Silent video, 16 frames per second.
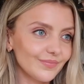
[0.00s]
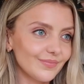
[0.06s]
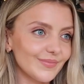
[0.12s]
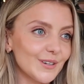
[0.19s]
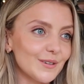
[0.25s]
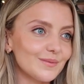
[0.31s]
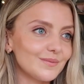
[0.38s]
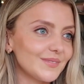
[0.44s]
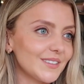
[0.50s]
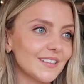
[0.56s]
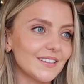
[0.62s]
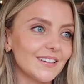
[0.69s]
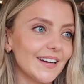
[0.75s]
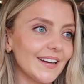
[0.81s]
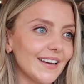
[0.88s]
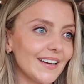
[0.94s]
no, I'm gonna
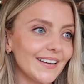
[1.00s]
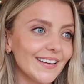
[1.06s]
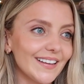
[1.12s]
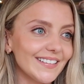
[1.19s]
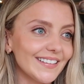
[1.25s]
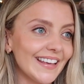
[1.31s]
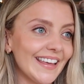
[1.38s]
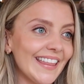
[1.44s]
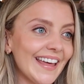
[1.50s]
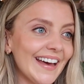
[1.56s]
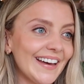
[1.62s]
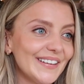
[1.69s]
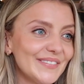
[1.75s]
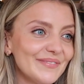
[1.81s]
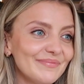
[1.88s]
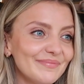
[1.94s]
cry again, I can't say that.
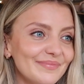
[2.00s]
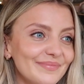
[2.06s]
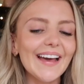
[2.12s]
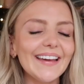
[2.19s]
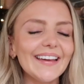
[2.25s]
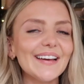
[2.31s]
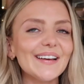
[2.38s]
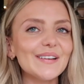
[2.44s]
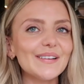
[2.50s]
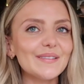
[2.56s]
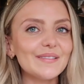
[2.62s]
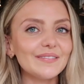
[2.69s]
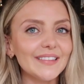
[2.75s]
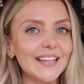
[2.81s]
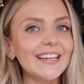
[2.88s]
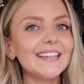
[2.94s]
I
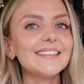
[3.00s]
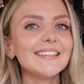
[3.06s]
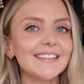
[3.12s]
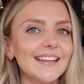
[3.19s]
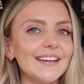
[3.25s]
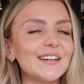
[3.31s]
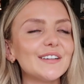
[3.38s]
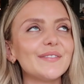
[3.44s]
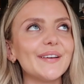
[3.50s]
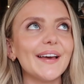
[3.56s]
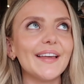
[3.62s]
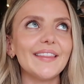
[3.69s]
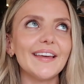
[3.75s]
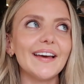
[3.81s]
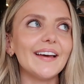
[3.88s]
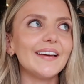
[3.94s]
like to think of
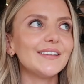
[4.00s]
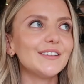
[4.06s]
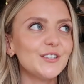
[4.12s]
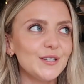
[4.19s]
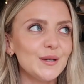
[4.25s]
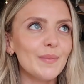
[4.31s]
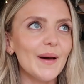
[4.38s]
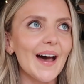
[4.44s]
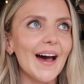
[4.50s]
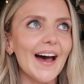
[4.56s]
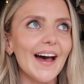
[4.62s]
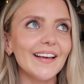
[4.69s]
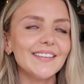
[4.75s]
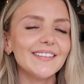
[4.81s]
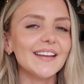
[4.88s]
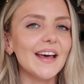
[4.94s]
it that she
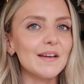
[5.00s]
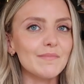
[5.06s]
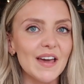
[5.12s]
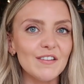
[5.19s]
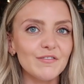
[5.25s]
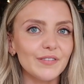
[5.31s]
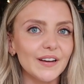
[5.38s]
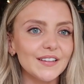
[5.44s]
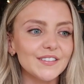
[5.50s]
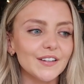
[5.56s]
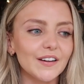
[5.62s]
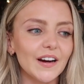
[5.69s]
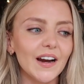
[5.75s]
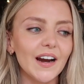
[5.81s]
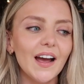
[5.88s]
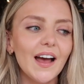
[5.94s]
passed, I met
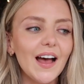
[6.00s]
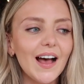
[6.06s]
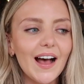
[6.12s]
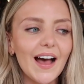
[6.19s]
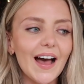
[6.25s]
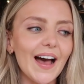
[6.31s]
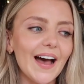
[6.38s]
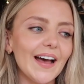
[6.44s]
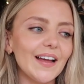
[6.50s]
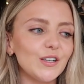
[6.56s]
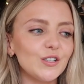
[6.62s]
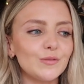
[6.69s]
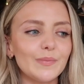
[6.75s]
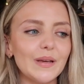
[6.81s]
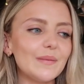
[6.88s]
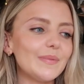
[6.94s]
Fraser,
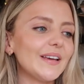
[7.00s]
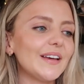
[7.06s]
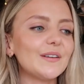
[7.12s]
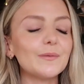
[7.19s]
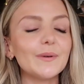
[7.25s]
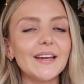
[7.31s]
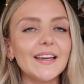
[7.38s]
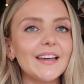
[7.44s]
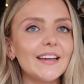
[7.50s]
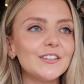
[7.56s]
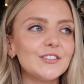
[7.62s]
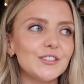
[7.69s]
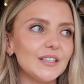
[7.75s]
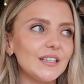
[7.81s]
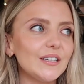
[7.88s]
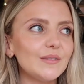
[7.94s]
and maybe in a way
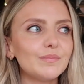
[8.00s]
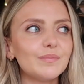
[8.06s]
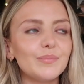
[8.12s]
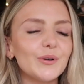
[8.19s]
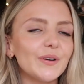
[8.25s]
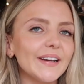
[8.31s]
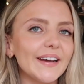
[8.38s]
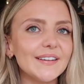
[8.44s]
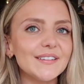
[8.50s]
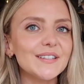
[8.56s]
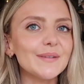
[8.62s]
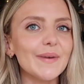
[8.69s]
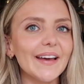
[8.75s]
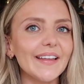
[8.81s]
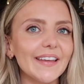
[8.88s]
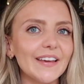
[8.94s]
she brought it into
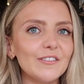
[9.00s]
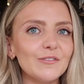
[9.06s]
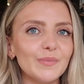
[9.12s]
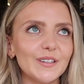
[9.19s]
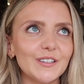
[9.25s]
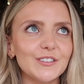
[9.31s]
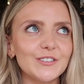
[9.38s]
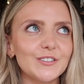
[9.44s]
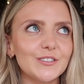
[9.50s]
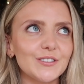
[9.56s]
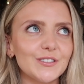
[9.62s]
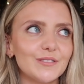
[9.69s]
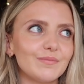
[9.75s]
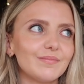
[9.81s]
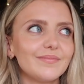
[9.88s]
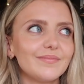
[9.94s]
my life because
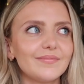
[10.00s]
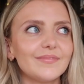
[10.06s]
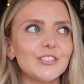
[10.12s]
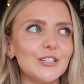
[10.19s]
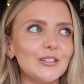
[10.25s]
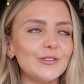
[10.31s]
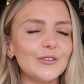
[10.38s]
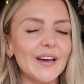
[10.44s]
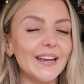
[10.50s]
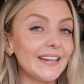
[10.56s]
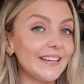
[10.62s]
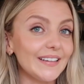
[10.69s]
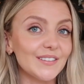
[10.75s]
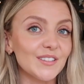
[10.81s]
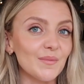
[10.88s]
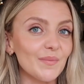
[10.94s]
she knew I
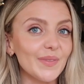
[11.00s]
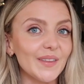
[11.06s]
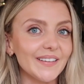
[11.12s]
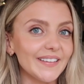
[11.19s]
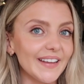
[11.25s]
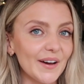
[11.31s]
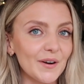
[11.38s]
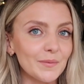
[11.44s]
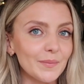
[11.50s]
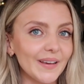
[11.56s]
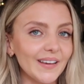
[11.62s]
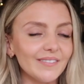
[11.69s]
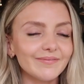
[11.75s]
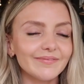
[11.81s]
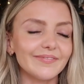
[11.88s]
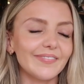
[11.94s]
needed something to help
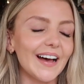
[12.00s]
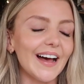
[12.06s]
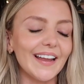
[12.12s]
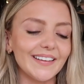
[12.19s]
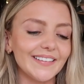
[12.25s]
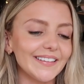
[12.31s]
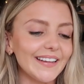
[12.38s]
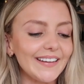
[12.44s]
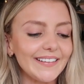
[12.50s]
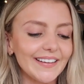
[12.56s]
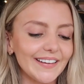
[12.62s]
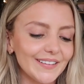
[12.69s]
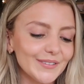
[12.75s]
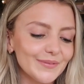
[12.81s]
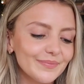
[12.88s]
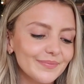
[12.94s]
me, and it
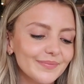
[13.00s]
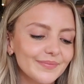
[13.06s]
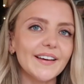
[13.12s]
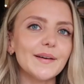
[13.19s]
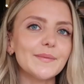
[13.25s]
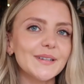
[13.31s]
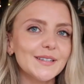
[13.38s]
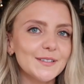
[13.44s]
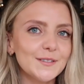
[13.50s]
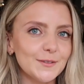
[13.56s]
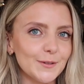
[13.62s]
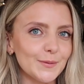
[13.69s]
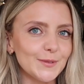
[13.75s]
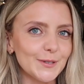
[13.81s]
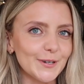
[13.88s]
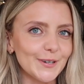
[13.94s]
did. I think I'm gonna
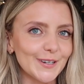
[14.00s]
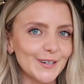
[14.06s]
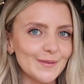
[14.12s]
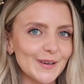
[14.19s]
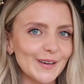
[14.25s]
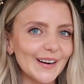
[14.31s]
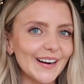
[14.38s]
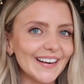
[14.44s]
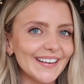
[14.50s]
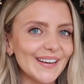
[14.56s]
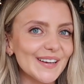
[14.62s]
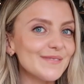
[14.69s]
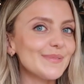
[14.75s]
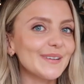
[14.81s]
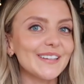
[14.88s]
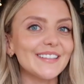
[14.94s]
stop talking about her
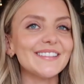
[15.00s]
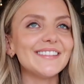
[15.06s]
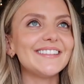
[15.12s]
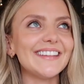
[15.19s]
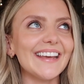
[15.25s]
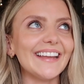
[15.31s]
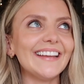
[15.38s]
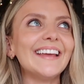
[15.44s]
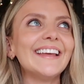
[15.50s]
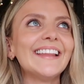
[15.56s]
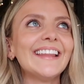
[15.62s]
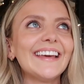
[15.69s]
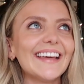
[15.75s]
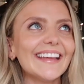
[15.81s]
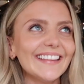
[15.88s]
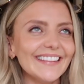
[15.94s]
now because
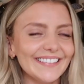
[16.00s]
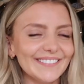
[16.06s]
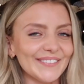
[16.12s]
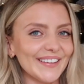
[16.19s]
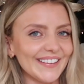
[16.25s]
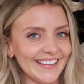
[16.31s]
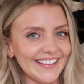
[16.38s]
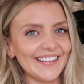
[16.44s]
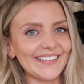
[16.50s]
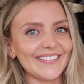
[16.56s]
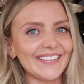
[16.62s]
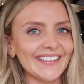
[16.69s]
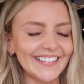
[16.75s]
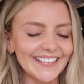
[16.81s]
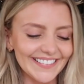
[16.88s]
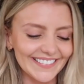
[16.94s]
genuinely I feel like I'm gonna